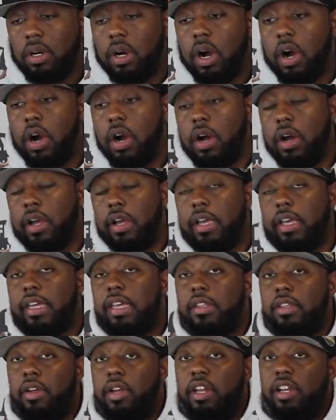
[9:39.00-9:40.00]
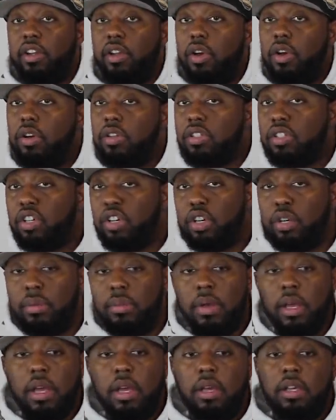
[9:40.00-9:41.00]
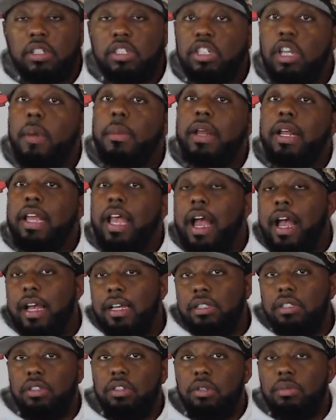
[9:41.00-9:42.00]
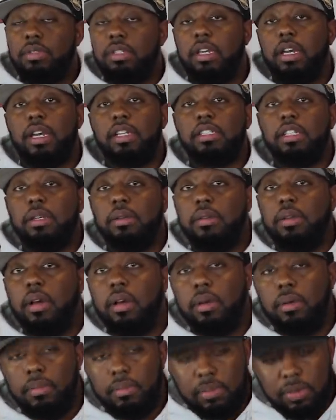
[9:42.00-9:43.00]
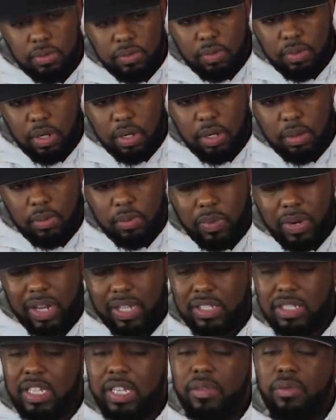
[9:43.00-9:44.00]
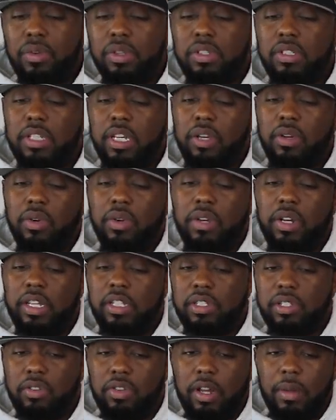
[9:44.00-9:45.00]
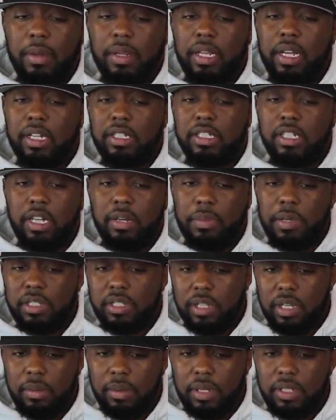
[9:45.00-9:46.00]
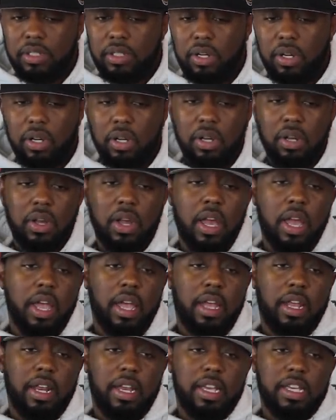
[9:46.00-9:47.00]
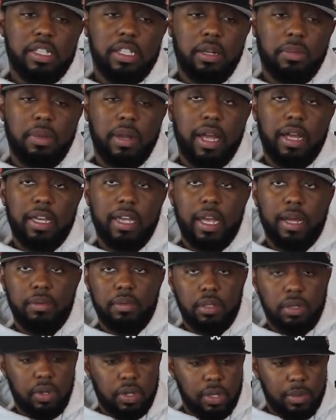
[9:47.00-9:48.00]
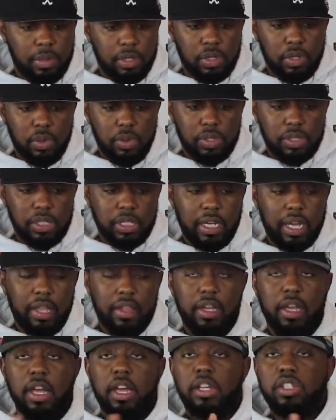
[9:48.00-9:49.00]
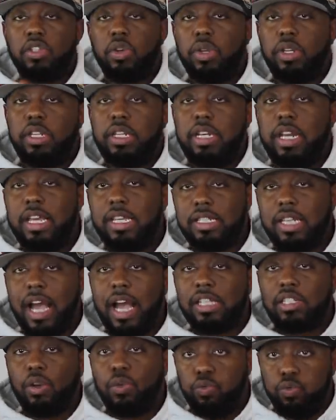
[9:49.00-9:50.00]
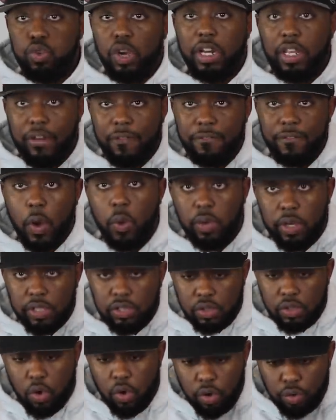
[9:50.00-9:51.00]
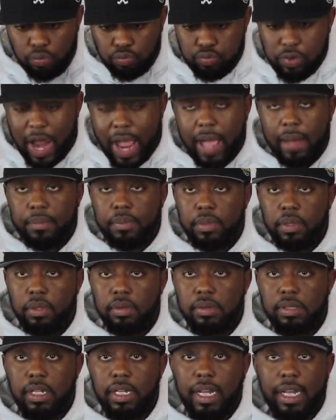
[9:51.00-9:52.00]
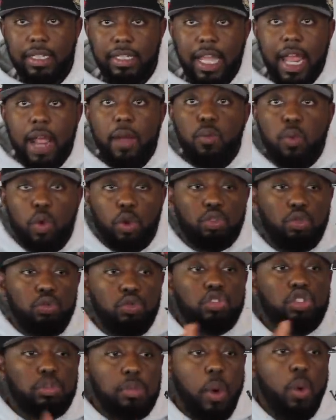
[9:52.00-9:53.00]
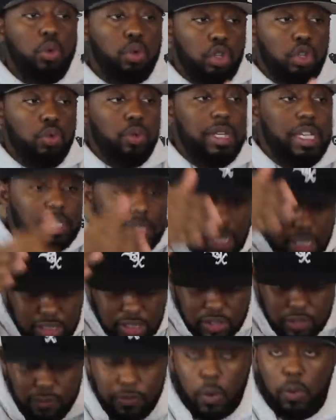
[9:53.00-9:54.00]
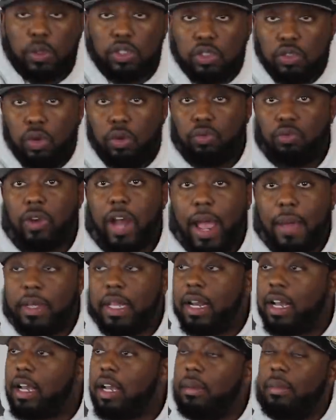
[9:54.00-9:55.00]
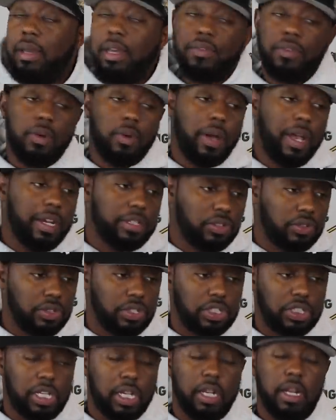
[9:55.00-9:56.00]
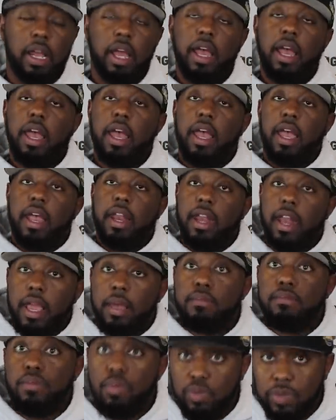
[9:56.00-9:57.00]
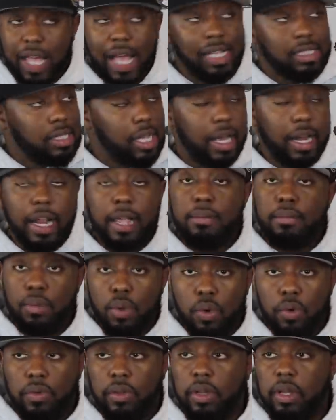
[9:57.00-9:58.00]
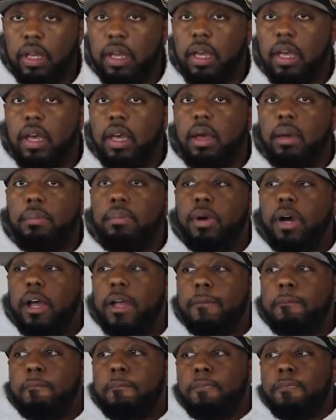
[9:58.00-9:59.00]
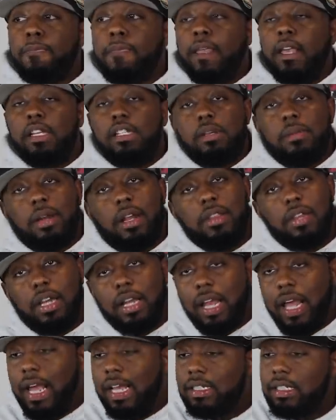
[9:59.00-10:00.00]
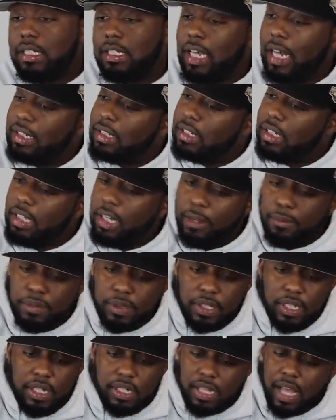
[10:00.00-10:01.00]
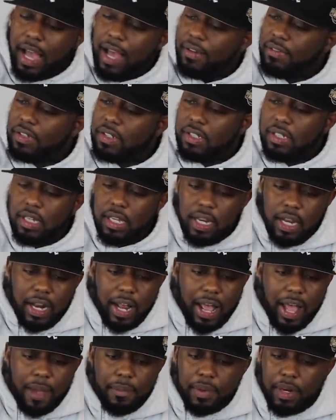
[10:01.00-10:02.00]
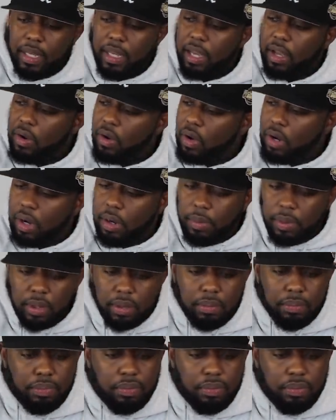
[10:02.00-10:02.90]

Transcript: are either in long term some of the guys, you know what I'm saying? I seen um, um, when I seen Real Sikh on Instagram, I think I seen a picture of him and his girl and an easy to Black cap, you know, him and Duas together. So these guys are really focused on rap. You know what I'm saying? Like they want to smoke you. These niggas is focused on rap. They're not coming in for no extra shit. And they move that's how they moving. But in some of the other classes, I seen MCs, I've seen it happen. They get caught up with the